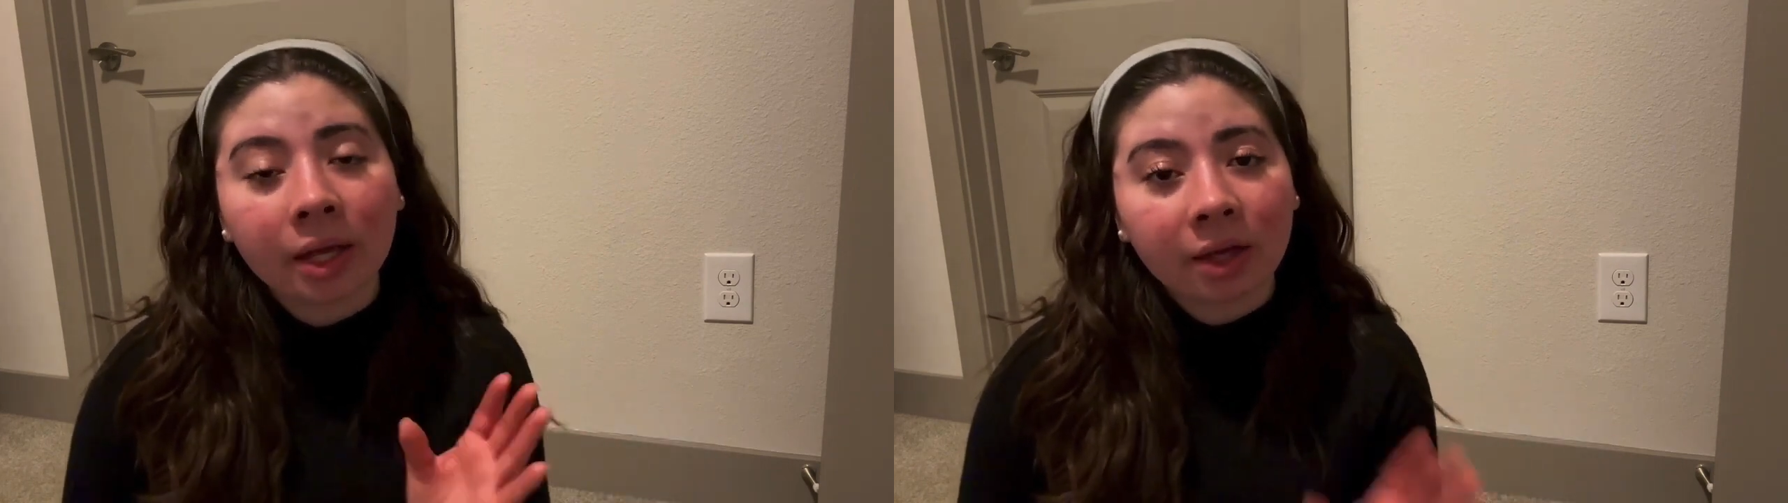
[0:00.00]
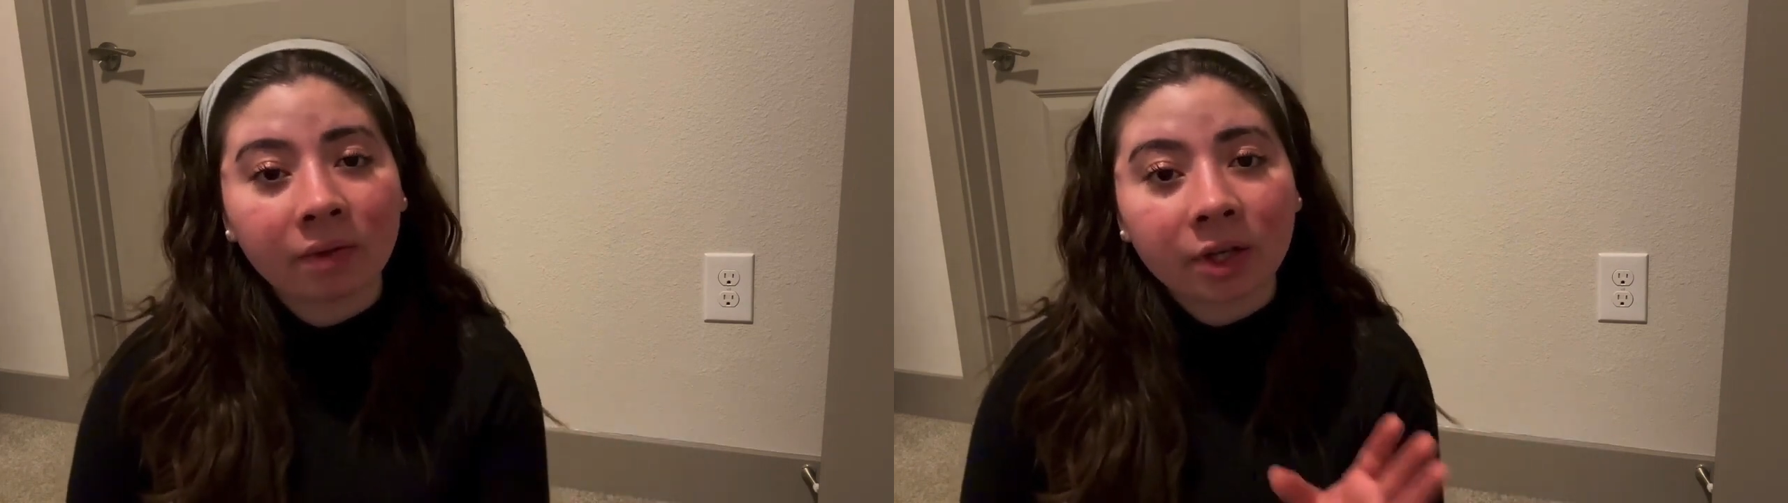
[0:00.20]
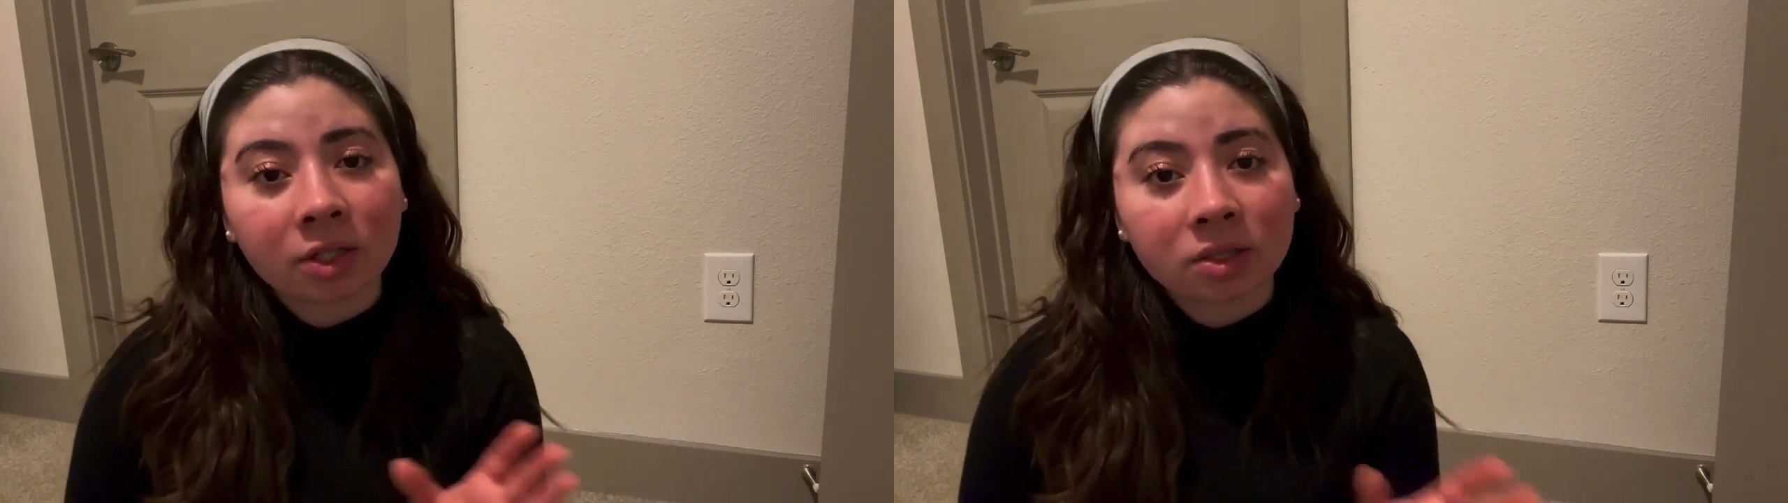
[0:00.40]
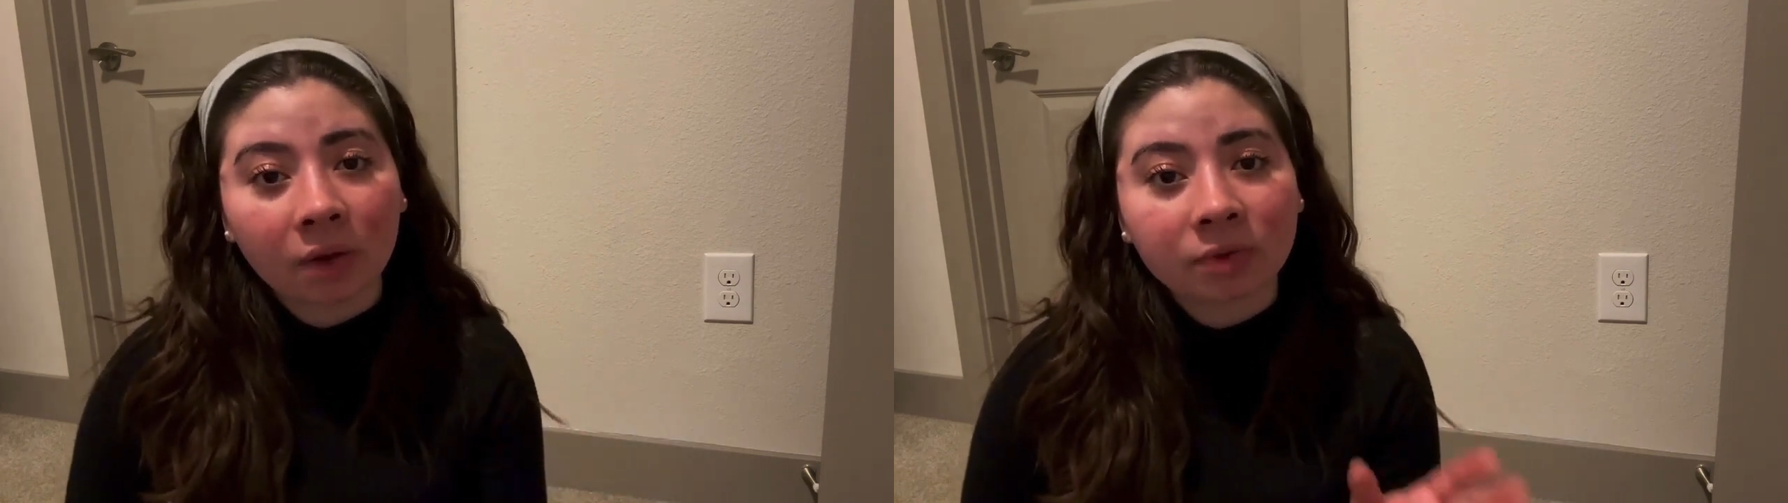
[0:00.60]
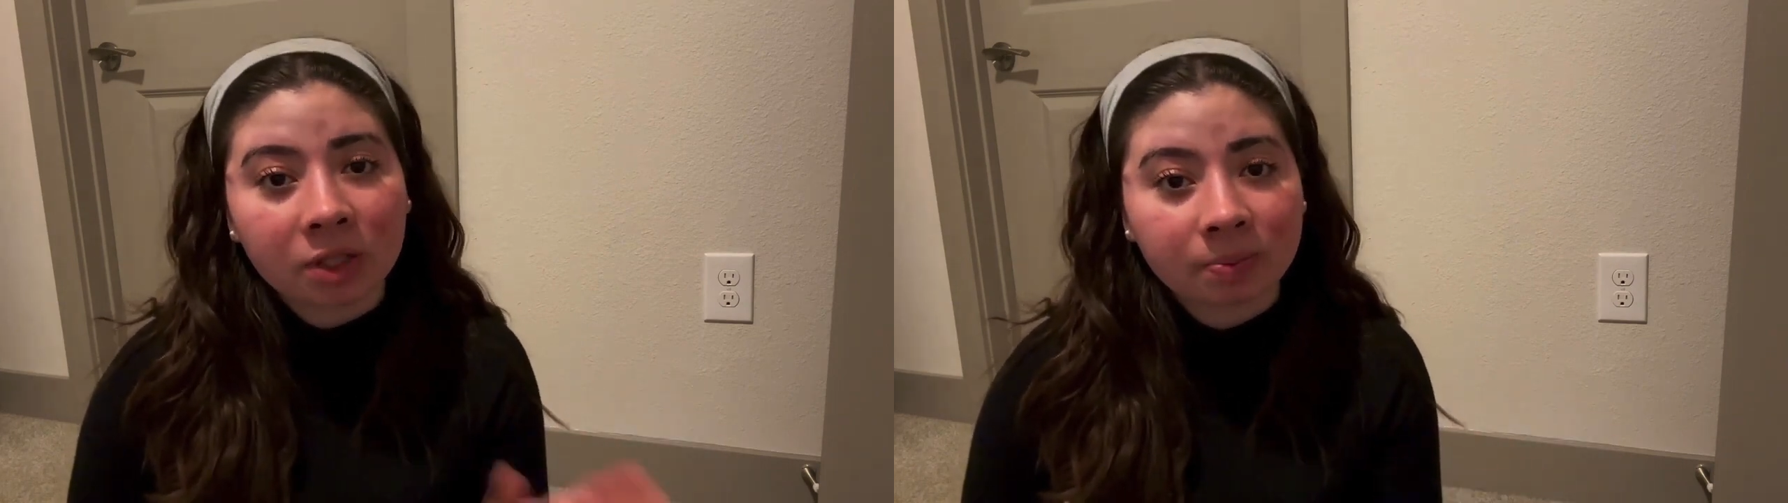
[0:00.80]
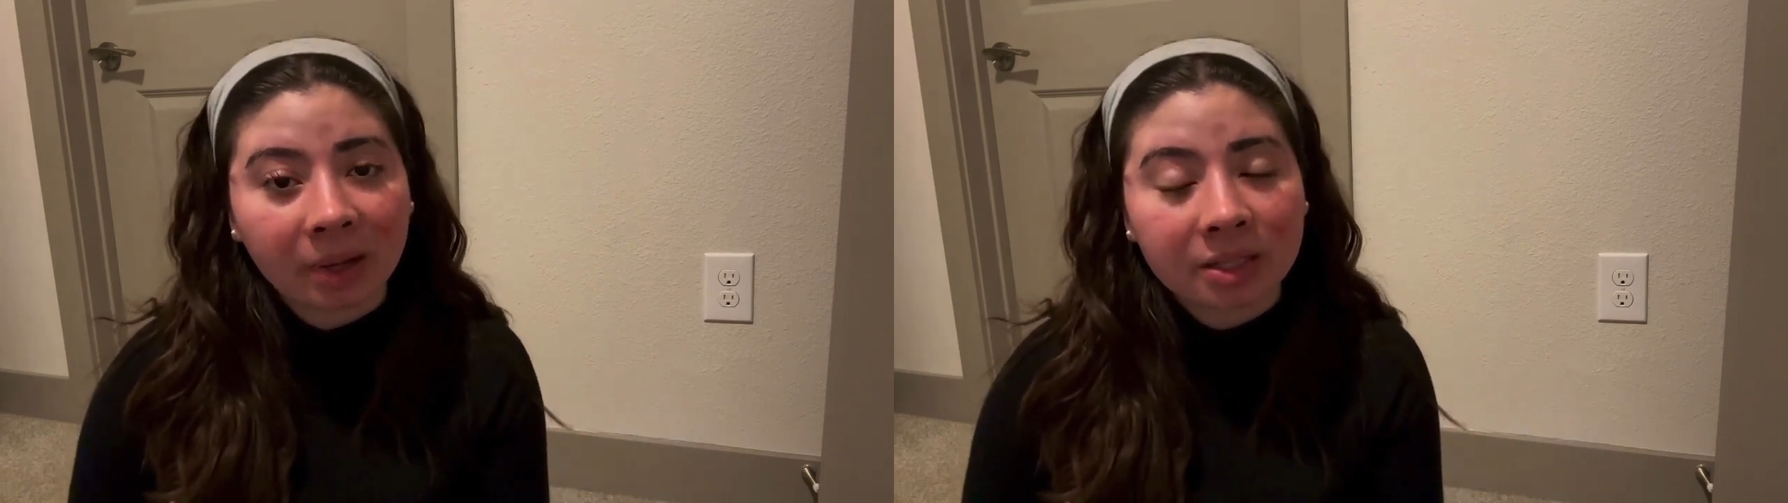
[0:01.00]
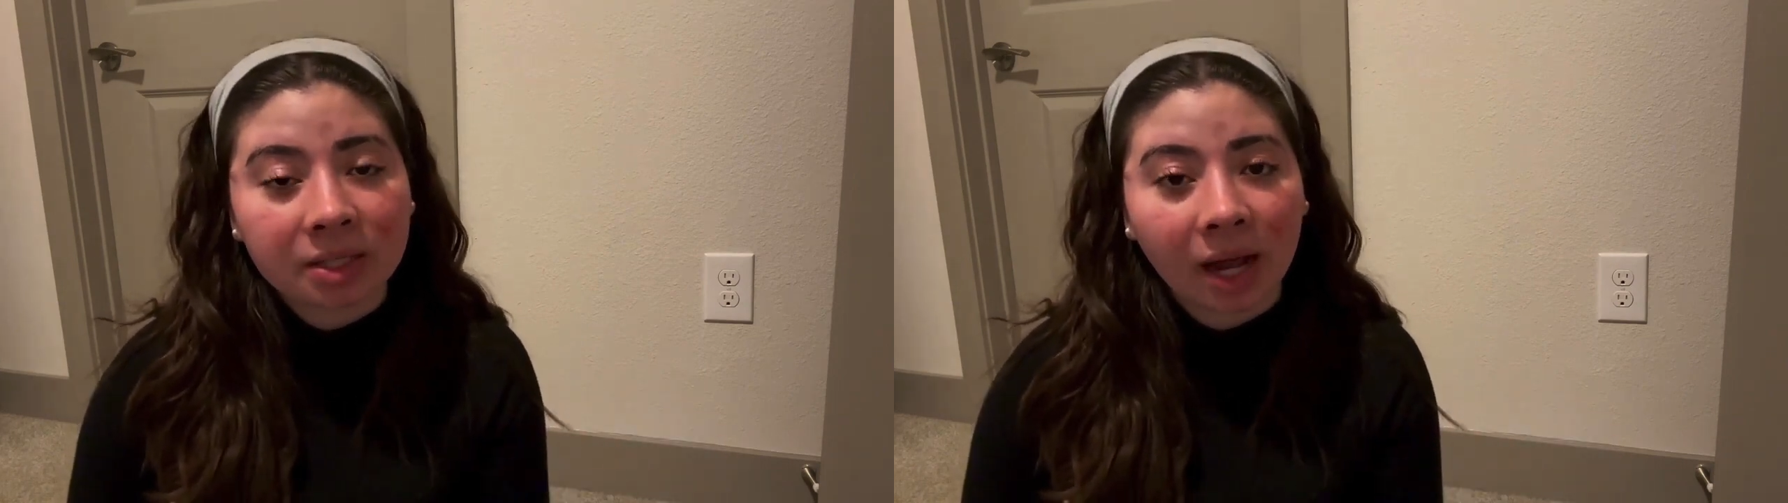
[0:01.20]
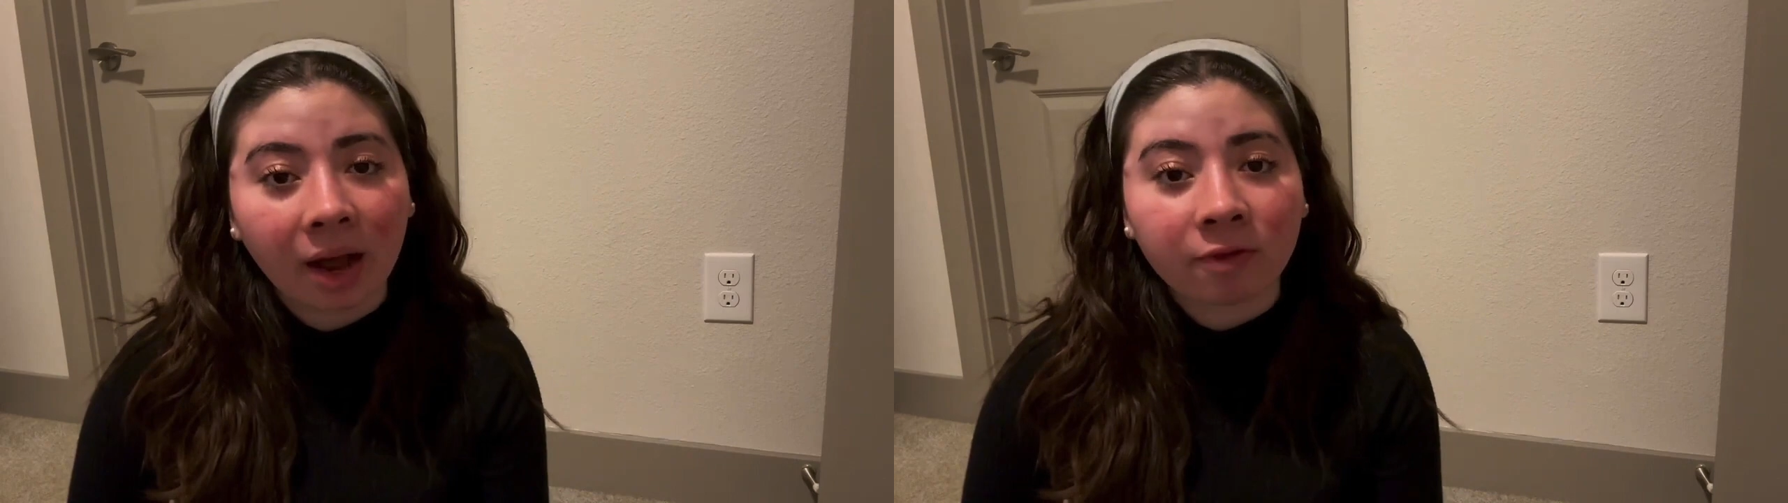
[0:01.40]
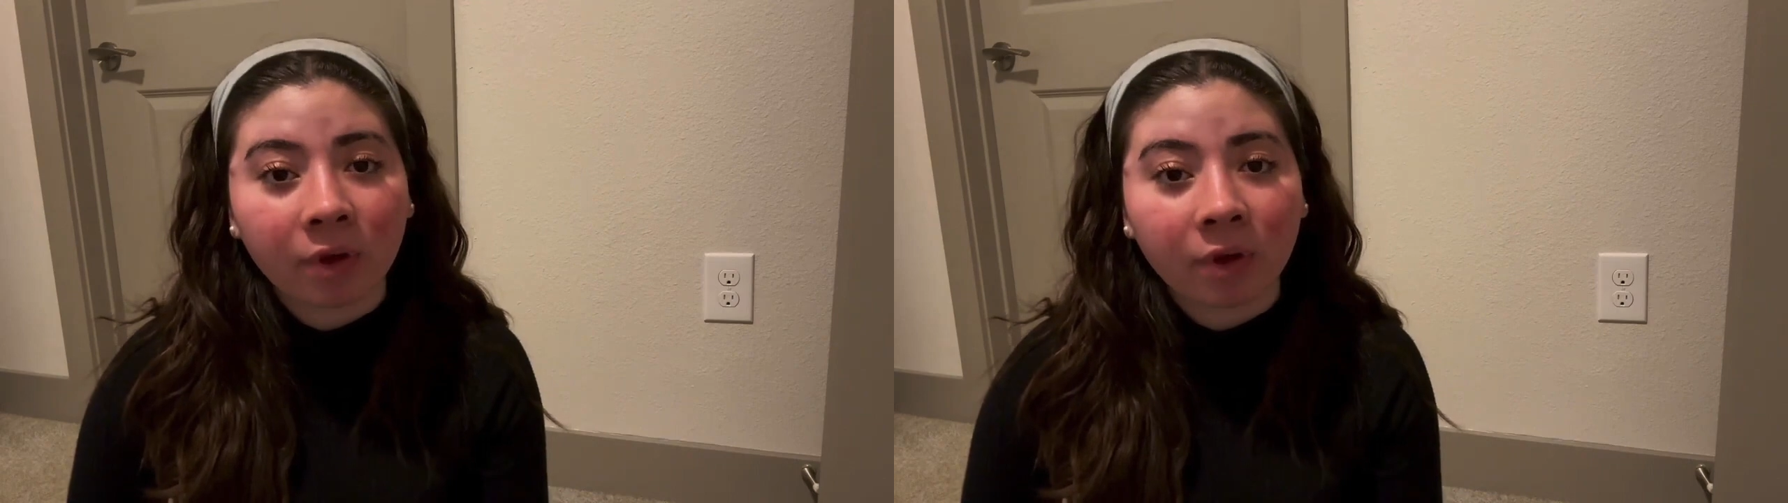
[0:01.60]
giving yourself the space to have